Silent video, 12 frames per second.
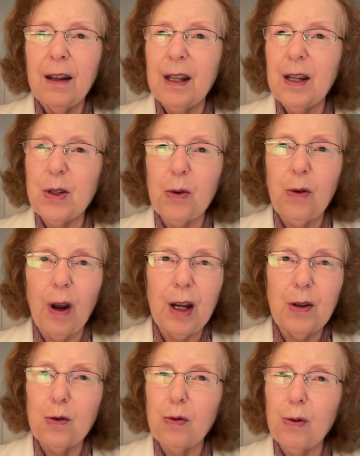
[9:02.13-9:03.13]
these
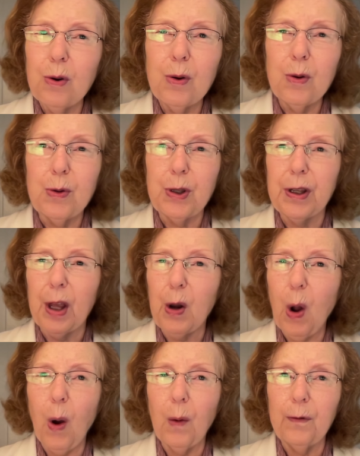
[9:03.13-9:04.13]
great truths that
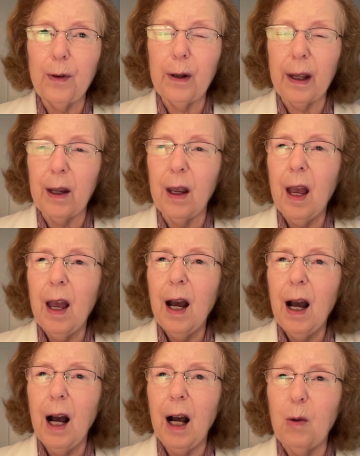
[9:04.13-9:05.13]
hopefully
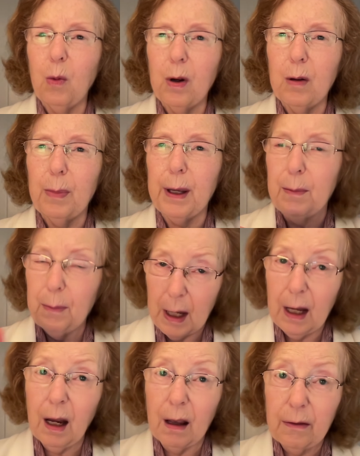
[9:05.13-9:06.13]
will be
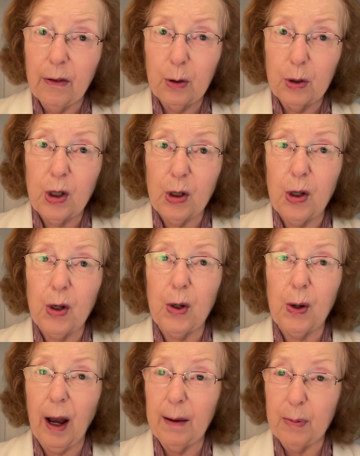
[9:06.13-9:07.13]
meaningful to
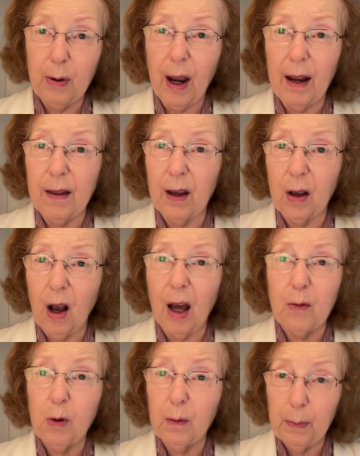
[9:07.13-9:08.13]
you. I pray that God
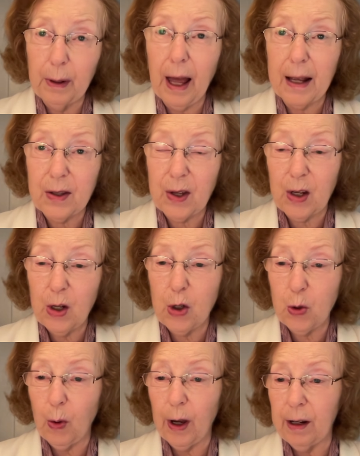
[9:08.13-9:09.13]
will bless
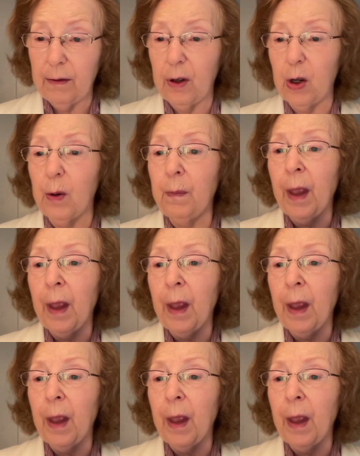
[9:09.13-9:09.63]
each one of you.